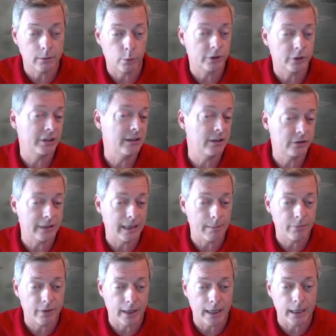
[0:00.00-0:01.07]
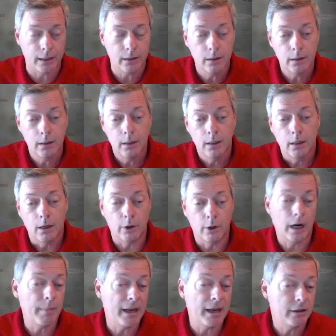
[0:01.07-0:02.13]
We're seeing the same thing on
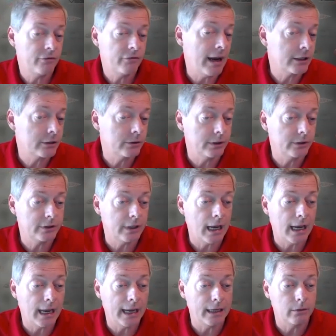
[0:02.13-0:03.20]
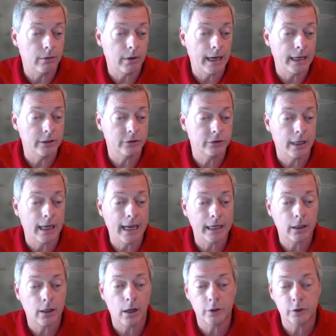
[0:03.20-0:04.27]
our manufacturing side, right? Just the
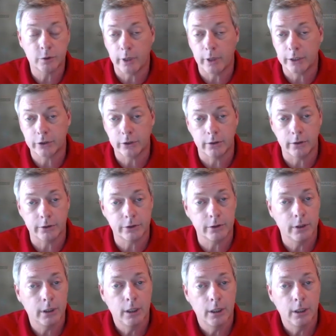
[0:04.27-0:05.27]
high cost pressures